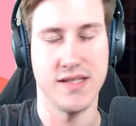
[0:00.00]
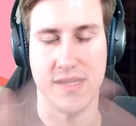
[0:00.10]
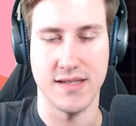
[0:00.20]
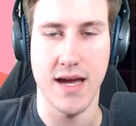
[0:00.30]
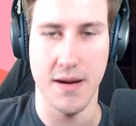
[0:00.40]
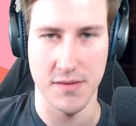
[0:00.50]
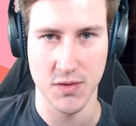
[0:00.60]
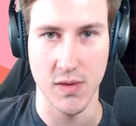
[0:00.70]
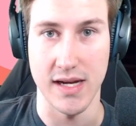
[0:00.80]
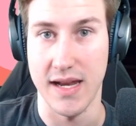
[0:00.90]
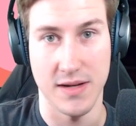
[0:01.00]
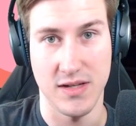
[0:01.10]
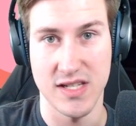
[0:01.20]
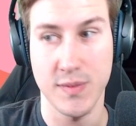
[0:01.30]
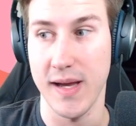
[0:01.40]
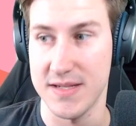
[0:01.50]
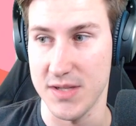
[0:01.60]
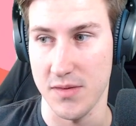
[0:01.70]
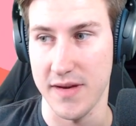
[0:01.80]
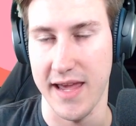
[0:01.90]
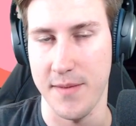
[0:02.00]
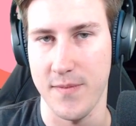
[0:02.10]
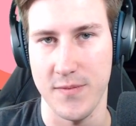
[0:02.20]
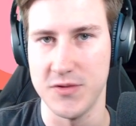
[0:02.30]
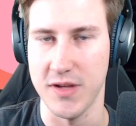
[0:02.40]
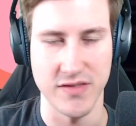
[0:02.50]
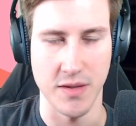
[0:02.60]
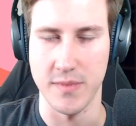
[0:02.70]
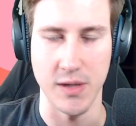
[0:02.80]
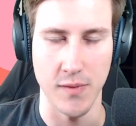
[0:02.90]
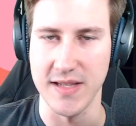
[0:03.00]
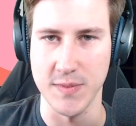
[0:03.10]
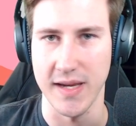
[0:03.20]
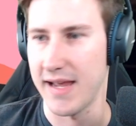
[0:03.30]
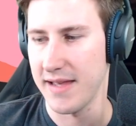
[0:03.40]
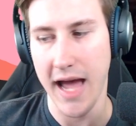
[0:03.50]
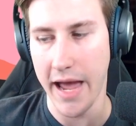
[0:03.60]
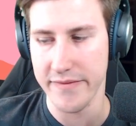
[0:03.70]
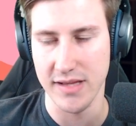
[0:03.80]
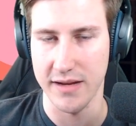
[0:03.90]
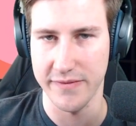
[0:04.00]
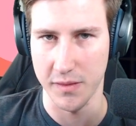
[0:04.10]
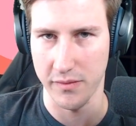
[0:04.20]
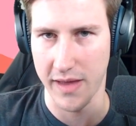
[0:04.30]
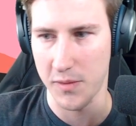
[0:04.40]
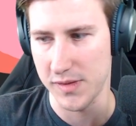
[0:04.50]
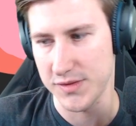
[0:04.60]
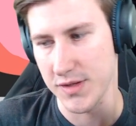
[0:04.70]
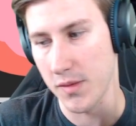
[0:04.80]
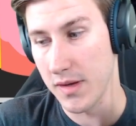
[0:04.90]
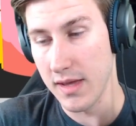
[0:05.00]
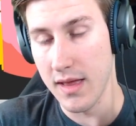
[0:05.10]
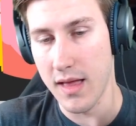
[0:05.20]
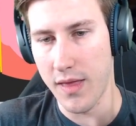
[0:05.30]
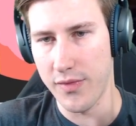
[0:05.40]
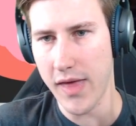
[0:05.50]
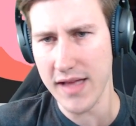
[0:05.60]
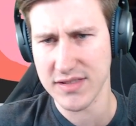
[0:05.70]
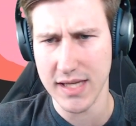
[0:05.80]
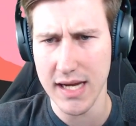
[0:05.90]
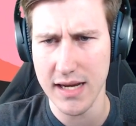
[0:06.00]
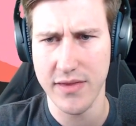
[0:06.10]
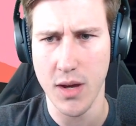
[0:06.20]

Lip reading: the entire screen and it displays their name if somebody raids me, and I have a lot of fun with that one. So that's kind of the